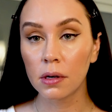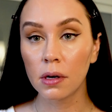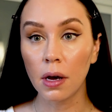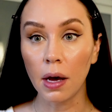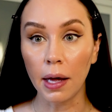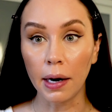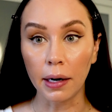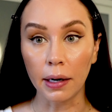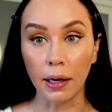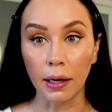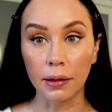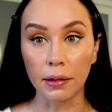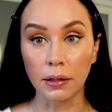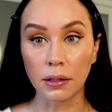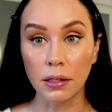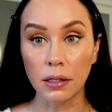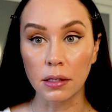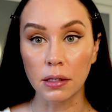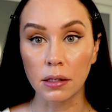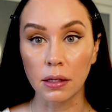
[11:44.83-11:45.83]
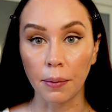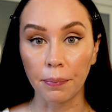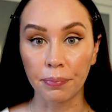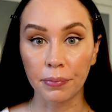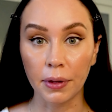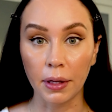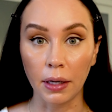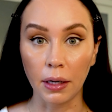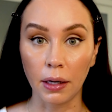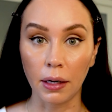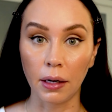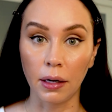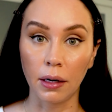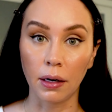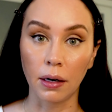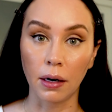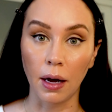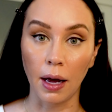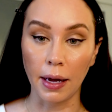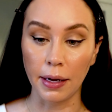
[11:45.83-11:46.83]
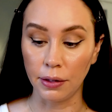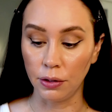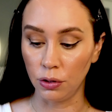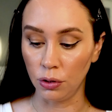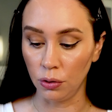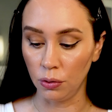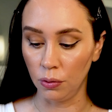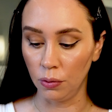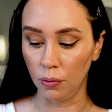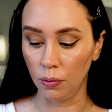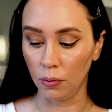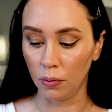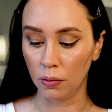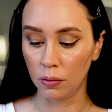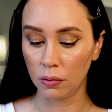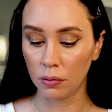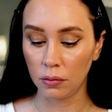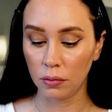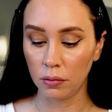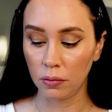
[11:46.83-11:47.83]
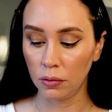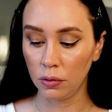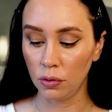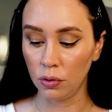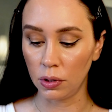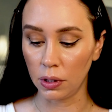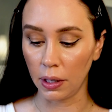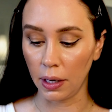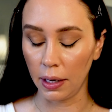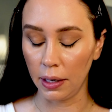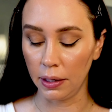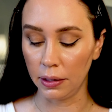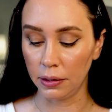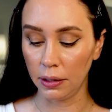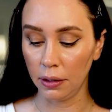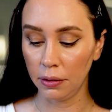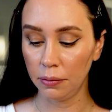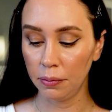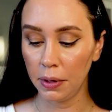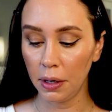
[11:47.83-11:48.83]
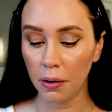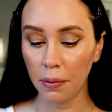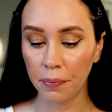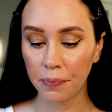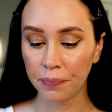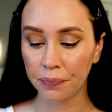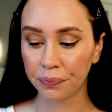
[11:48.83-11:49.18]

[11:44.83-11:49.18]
And again, this is something I do using a handheld mirror.